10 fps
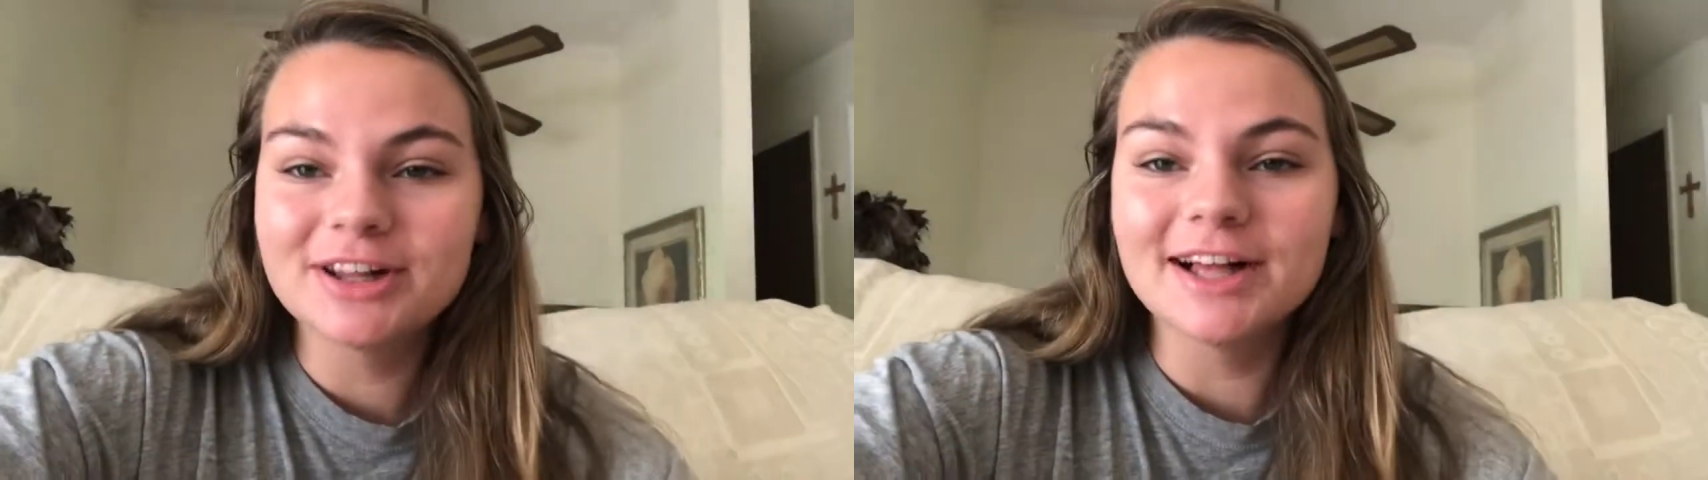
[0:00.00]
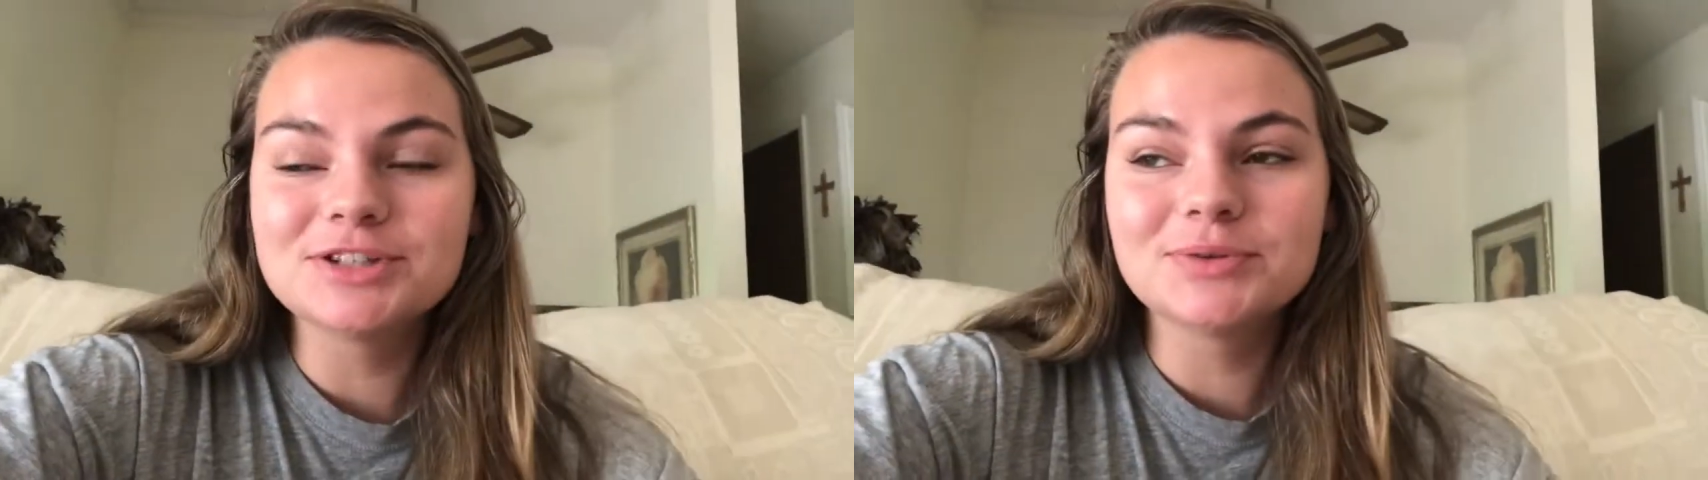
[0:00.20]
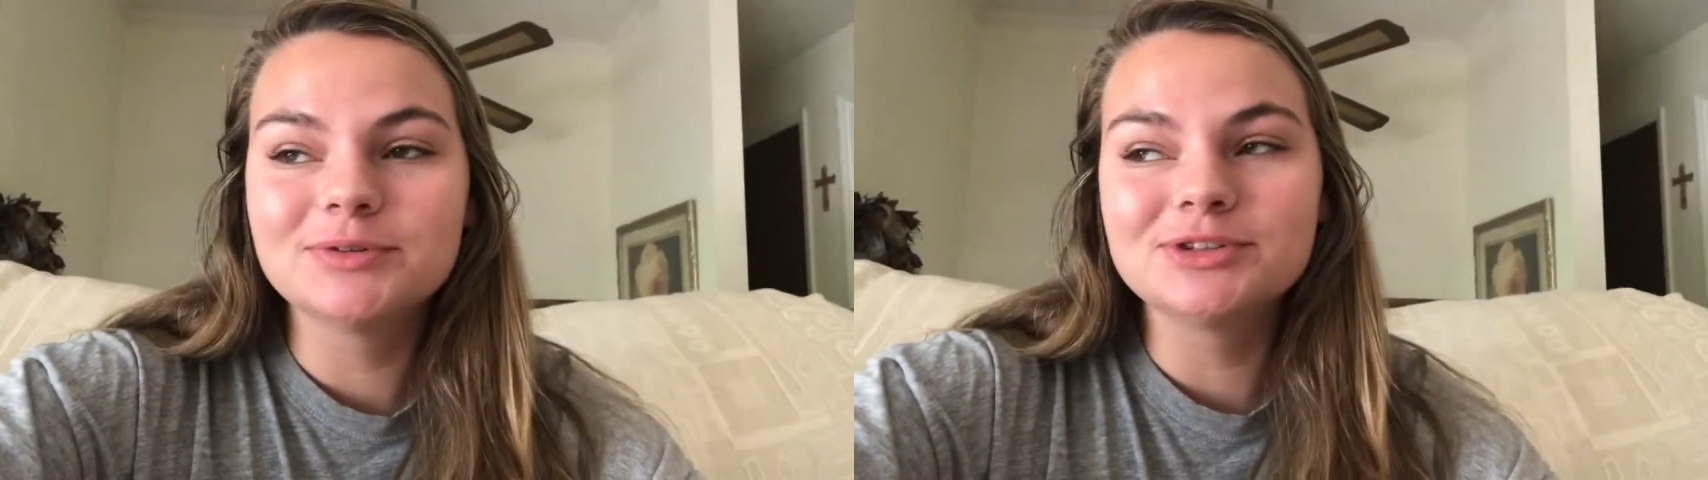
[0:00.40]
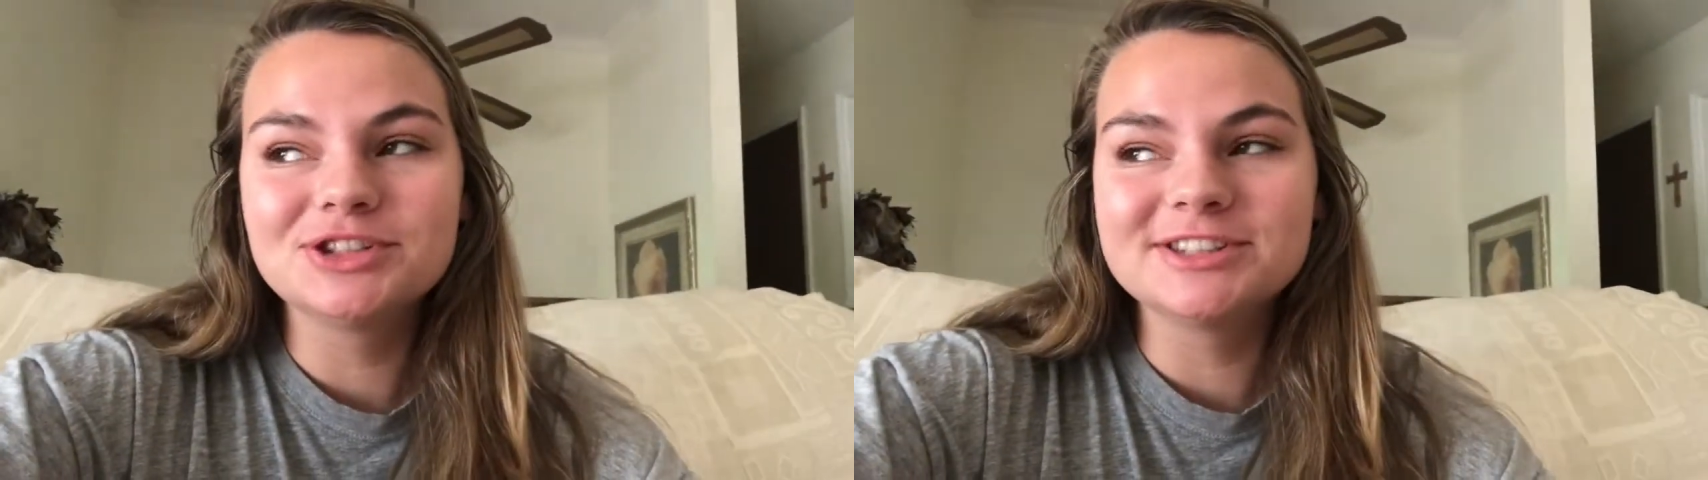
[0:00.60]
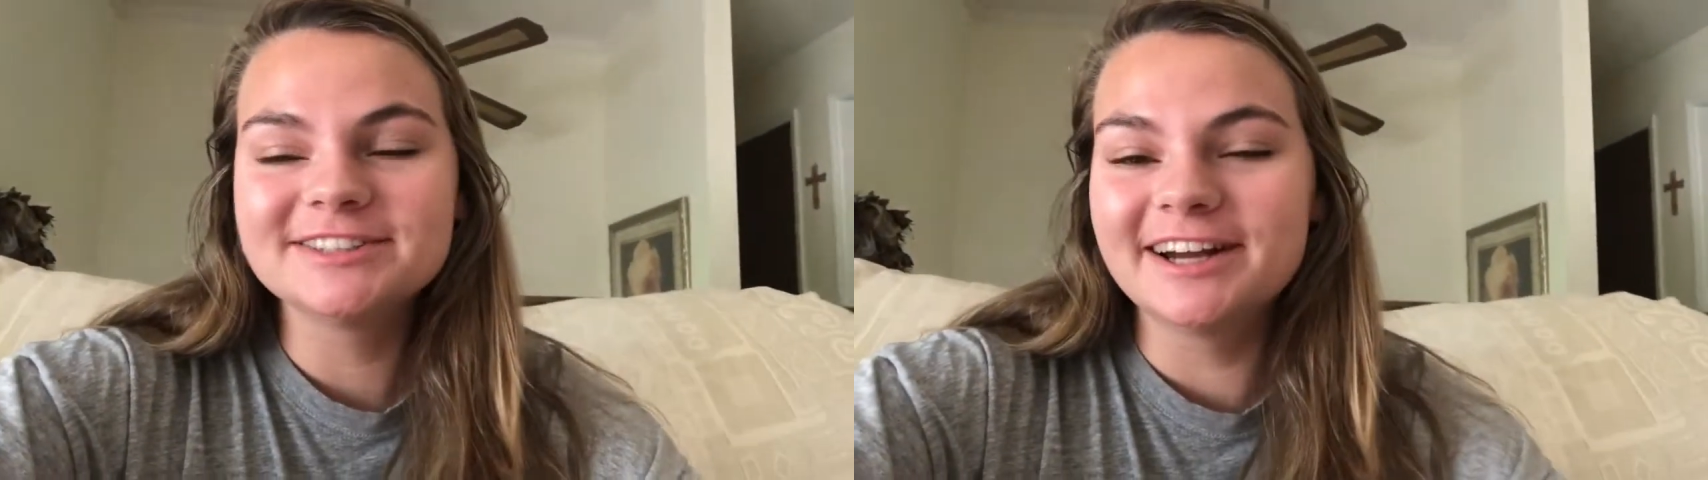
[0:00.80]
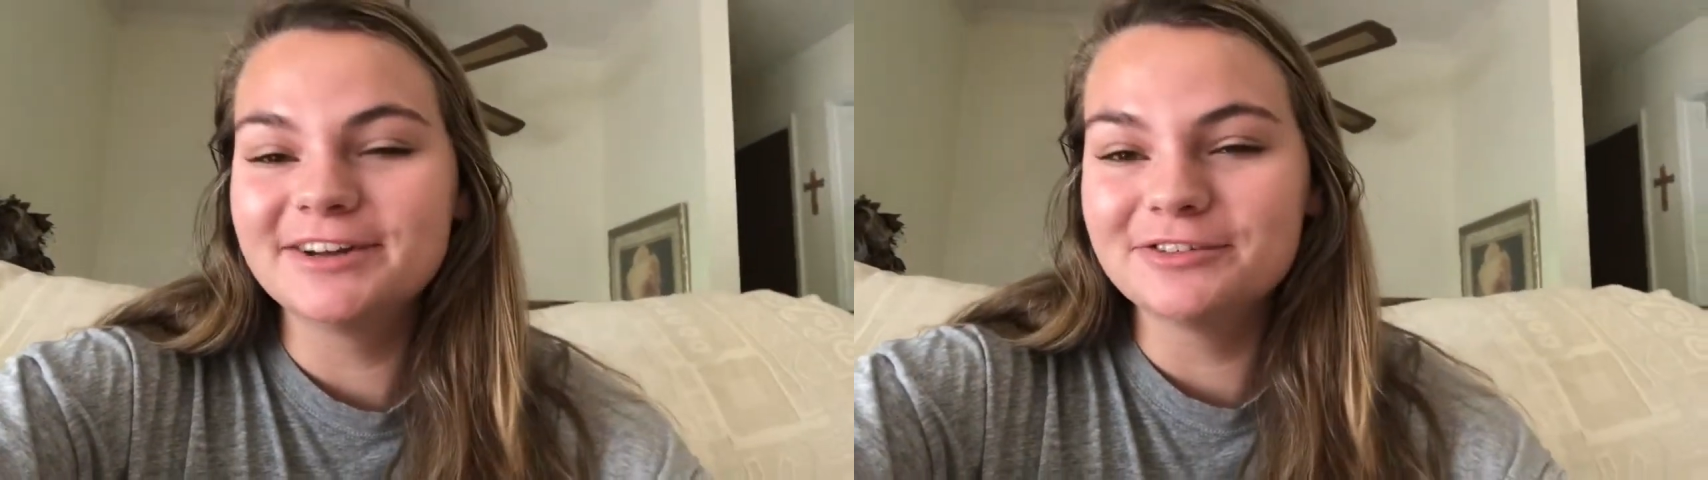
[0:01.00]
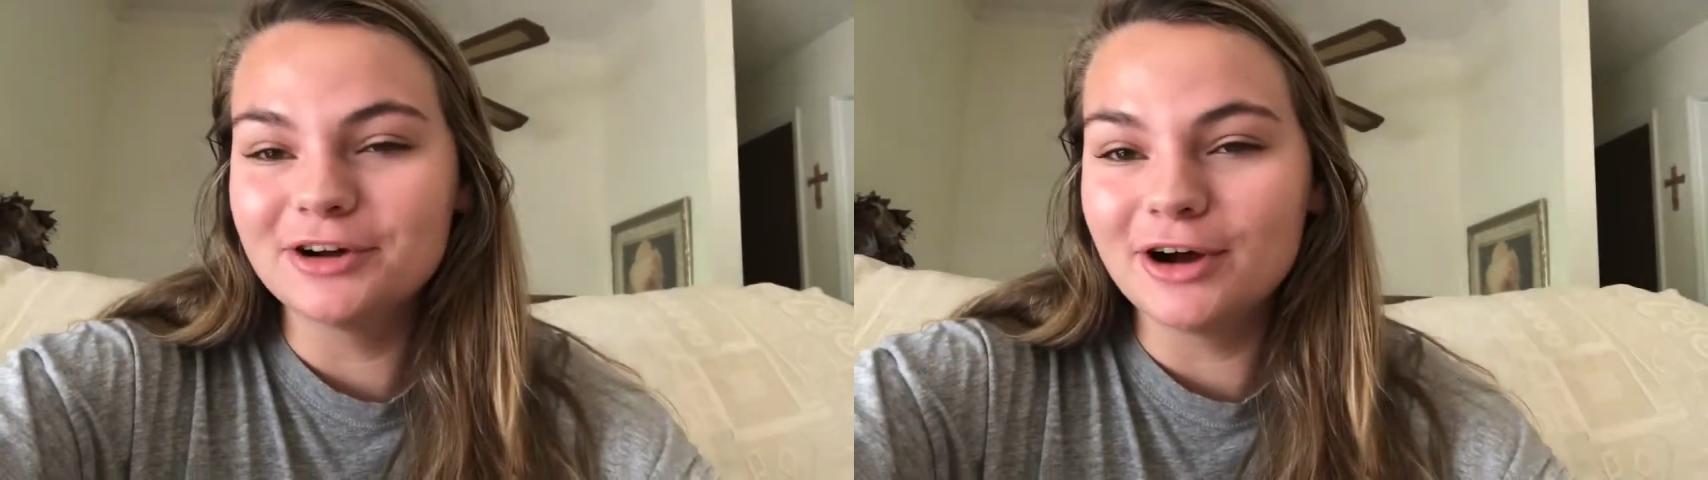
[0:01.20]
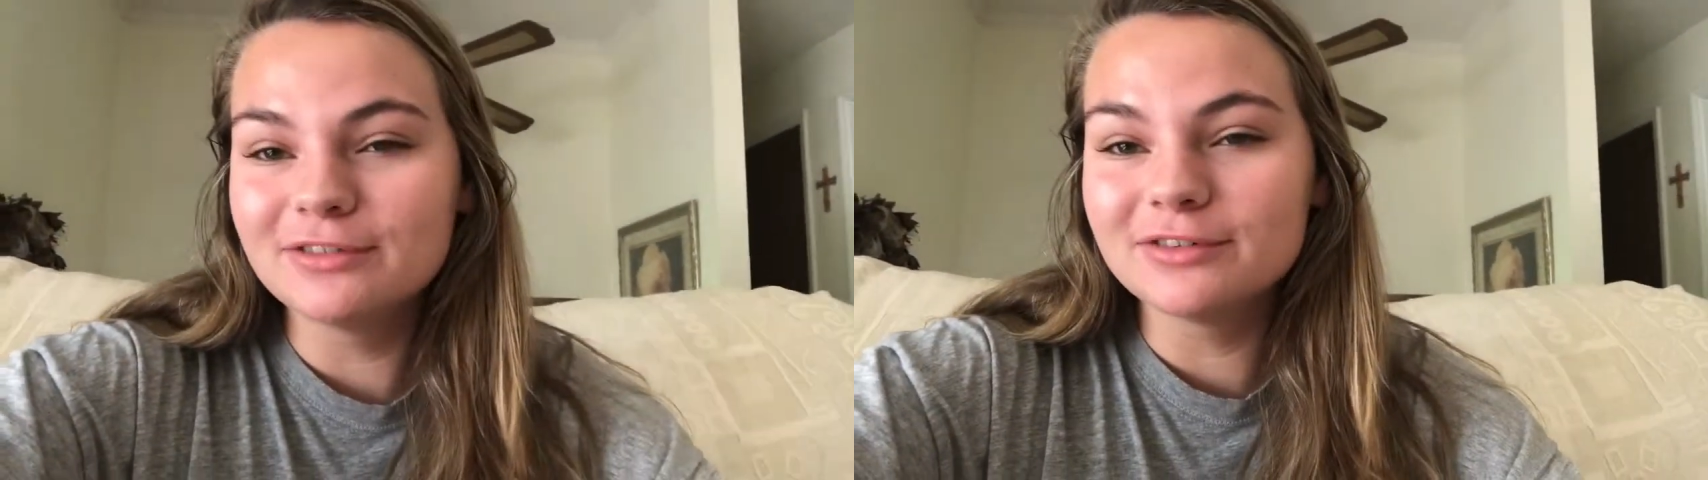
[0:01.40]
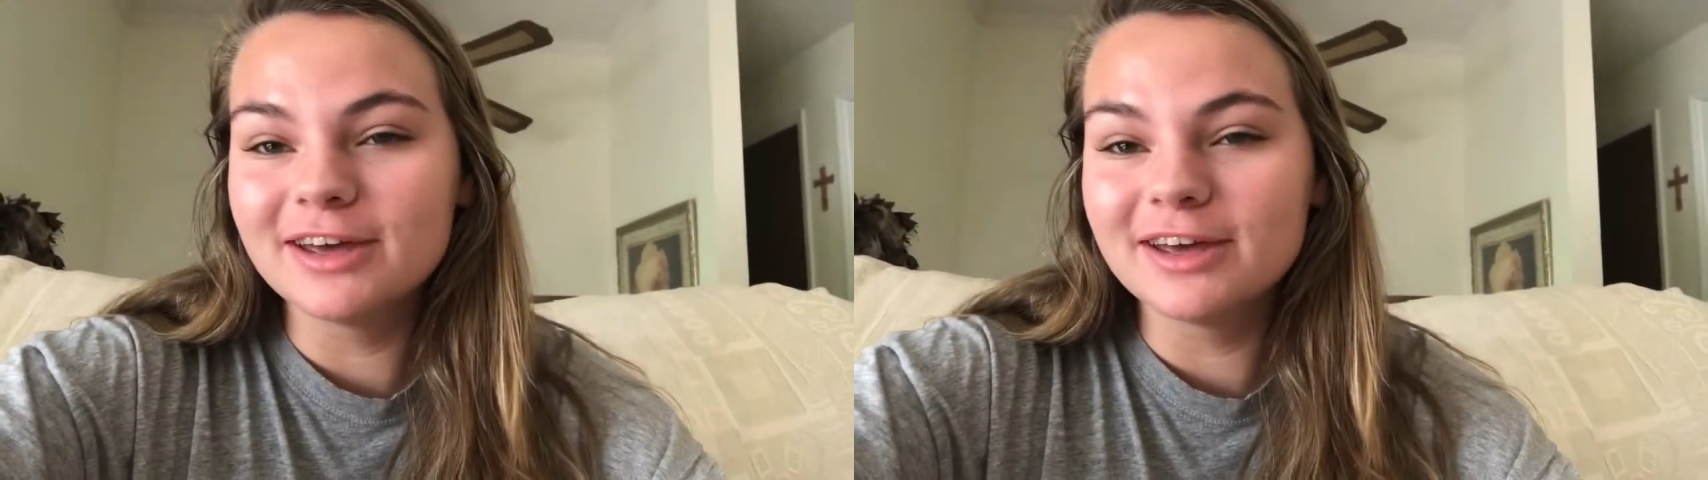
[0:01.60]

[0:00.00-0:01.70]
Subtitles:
Last week was just kind of an off